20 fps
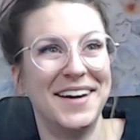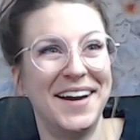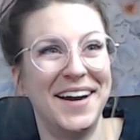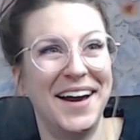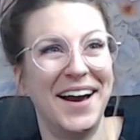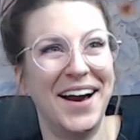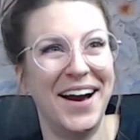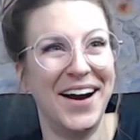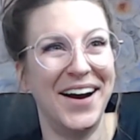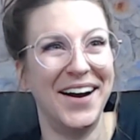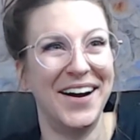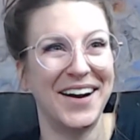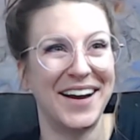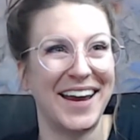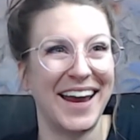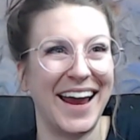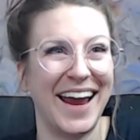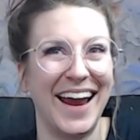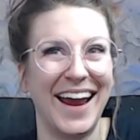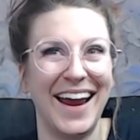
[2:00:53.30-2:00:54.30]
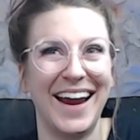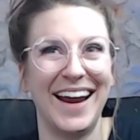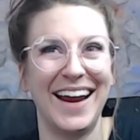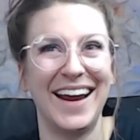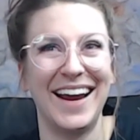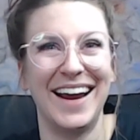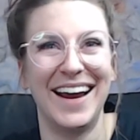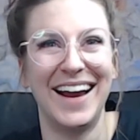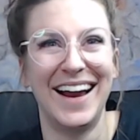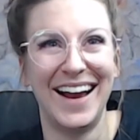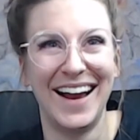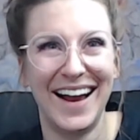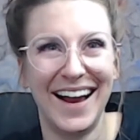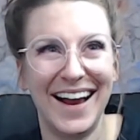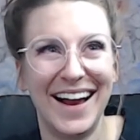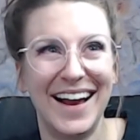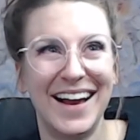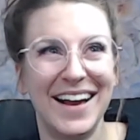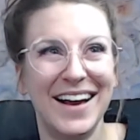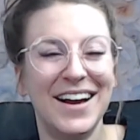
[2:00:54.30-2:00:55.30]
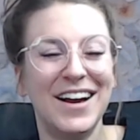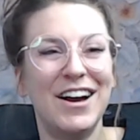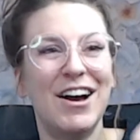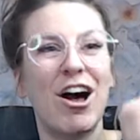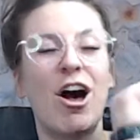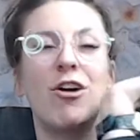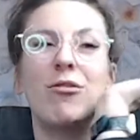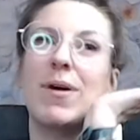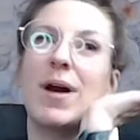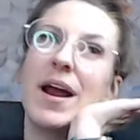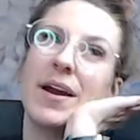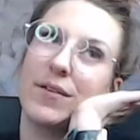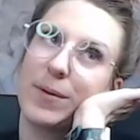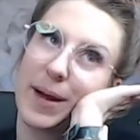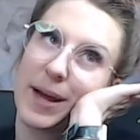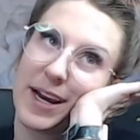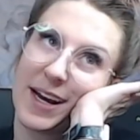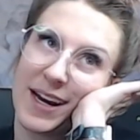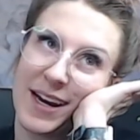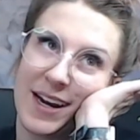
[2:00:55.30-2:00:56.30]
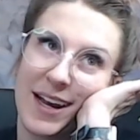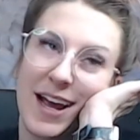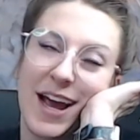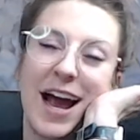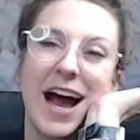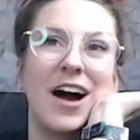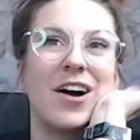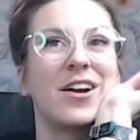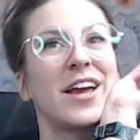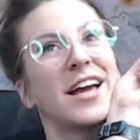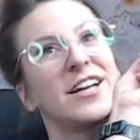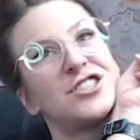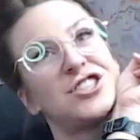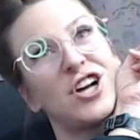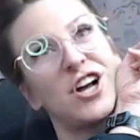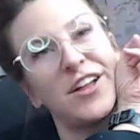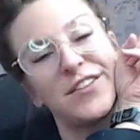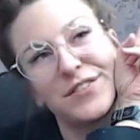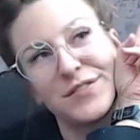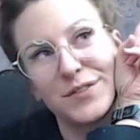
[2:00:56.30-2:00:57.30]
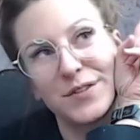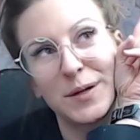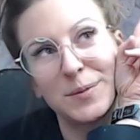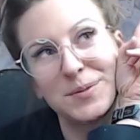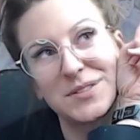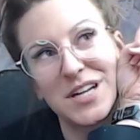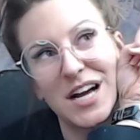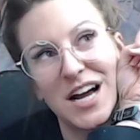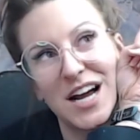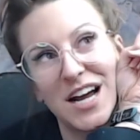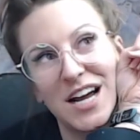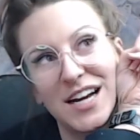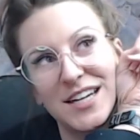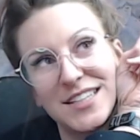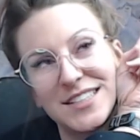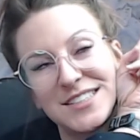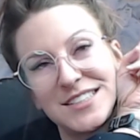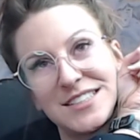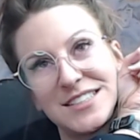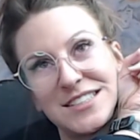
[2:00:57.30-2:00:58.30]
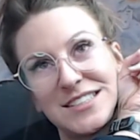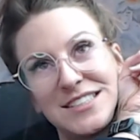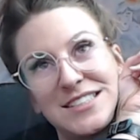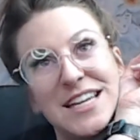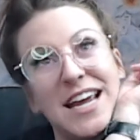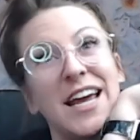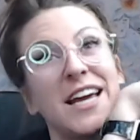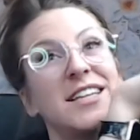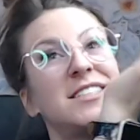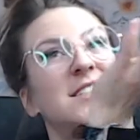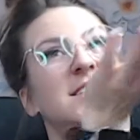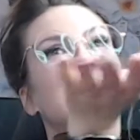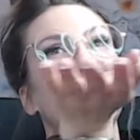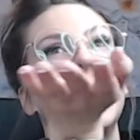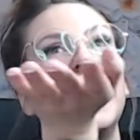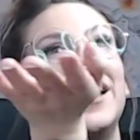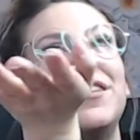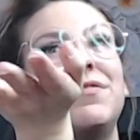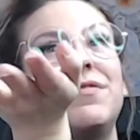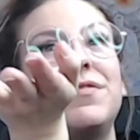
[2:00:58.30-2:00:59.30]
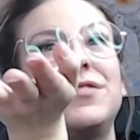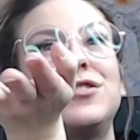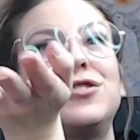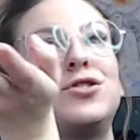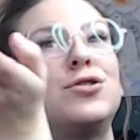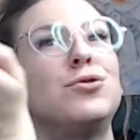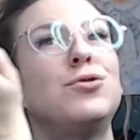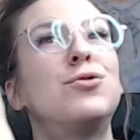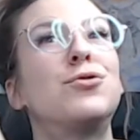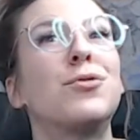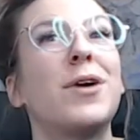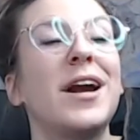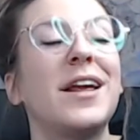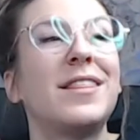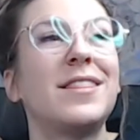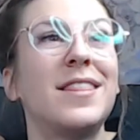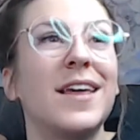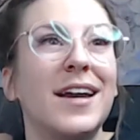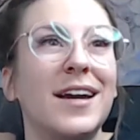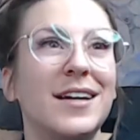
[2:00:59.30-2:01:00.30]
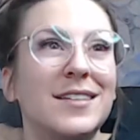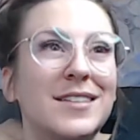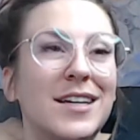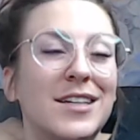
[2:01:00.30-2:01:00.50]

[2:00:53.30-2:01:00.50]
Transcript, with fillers: okay. All right, everybody. I'll catch you on the flip side. Stay safe. Do great things.